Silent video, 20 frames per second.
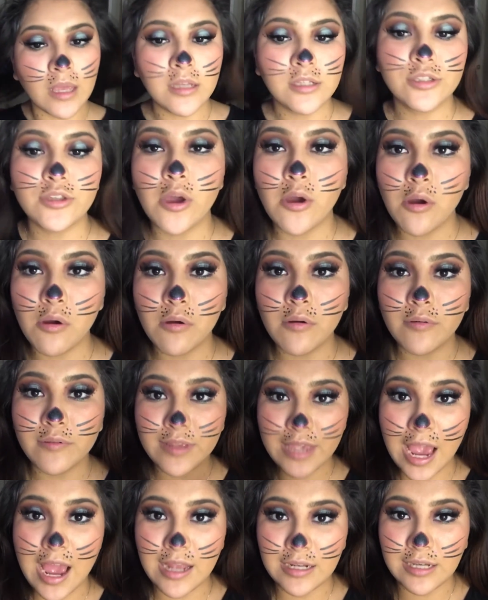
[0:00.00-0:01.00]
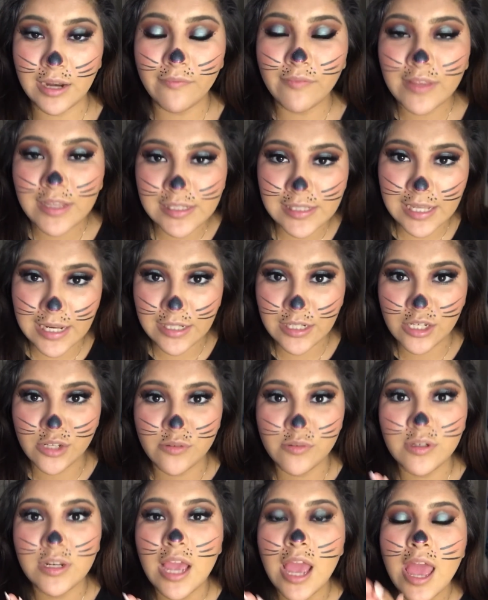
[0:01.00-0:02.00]
So yeah, definitely stay
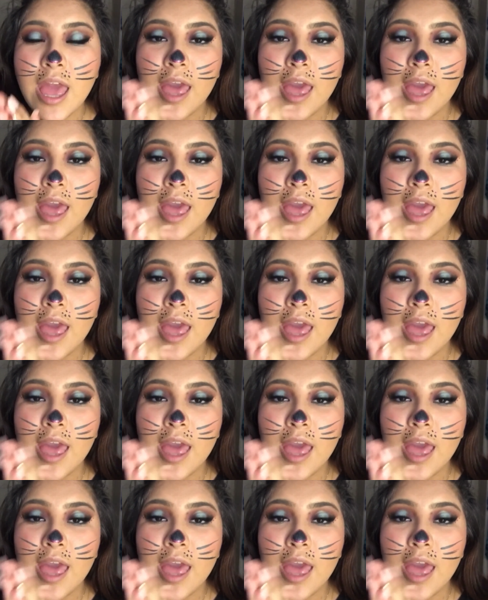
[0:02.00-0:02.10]
tuned,